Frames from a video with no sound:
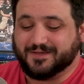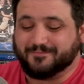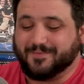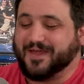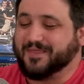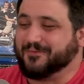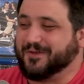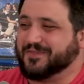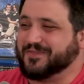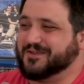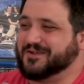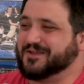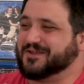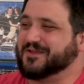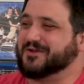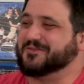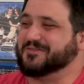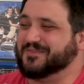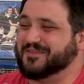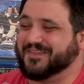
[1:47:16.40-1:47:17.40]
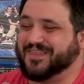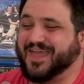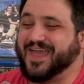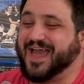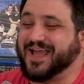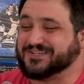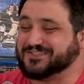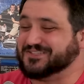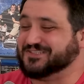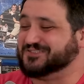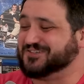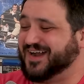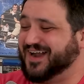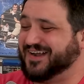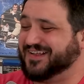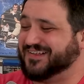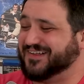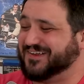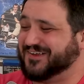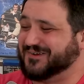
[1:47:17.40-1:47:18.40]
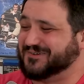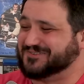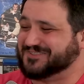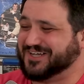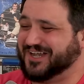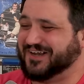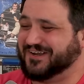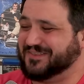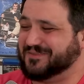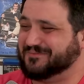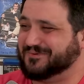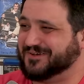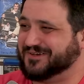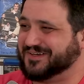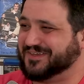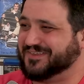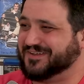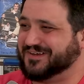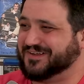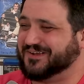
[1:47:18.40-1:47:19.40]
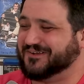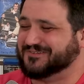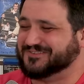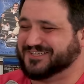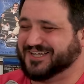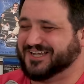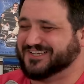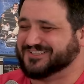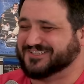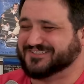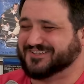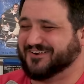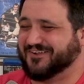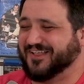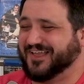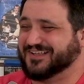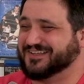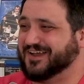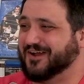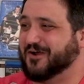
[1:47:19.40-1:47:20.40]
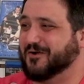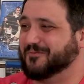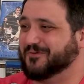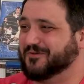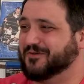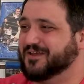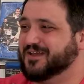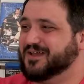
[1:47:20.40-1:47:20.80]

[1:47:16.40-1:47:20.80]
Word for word: By the way, they actually tried to negotiate in the book, and the negotiations are like terrible.